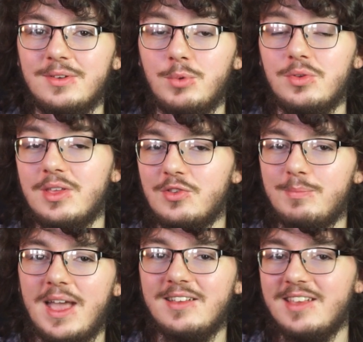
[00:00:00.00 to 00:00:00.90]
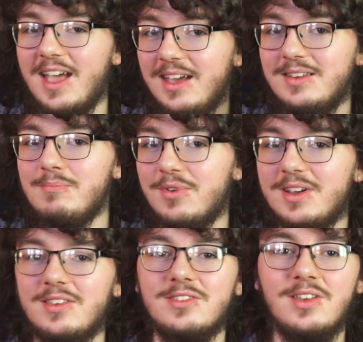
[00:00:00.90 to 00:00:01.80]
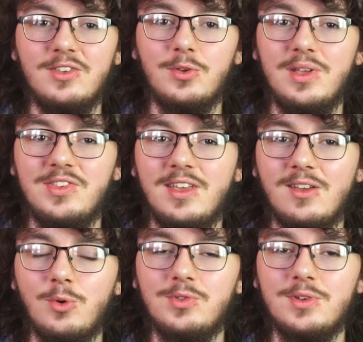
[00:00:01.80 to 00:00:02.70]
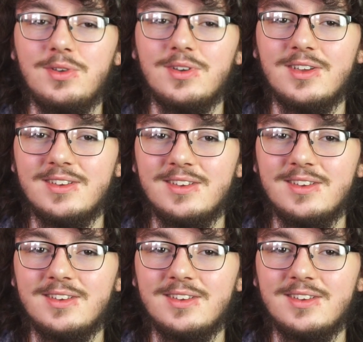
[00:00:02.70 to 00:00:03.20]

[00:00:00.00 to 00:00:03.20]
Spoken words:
both in specs and in price. So let's take a closer look.